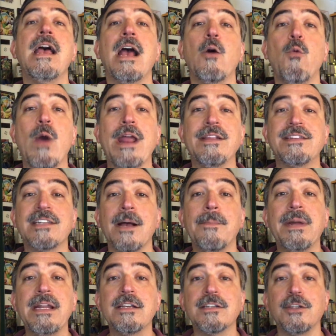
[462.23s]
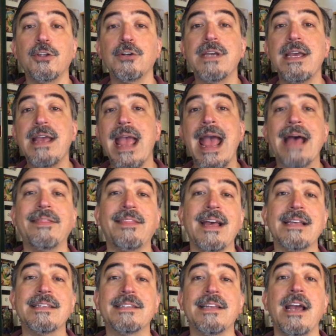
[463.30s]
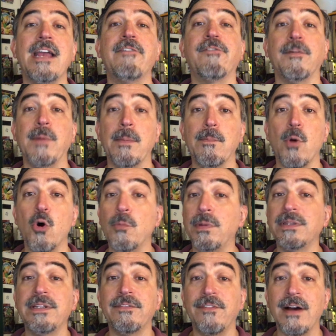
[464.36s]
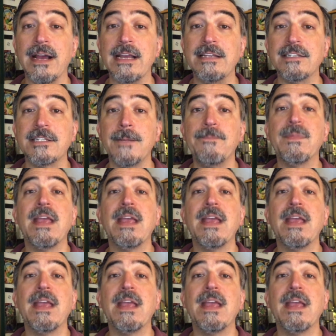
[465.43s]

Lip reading: when somebody is looking at that site from a mobile device,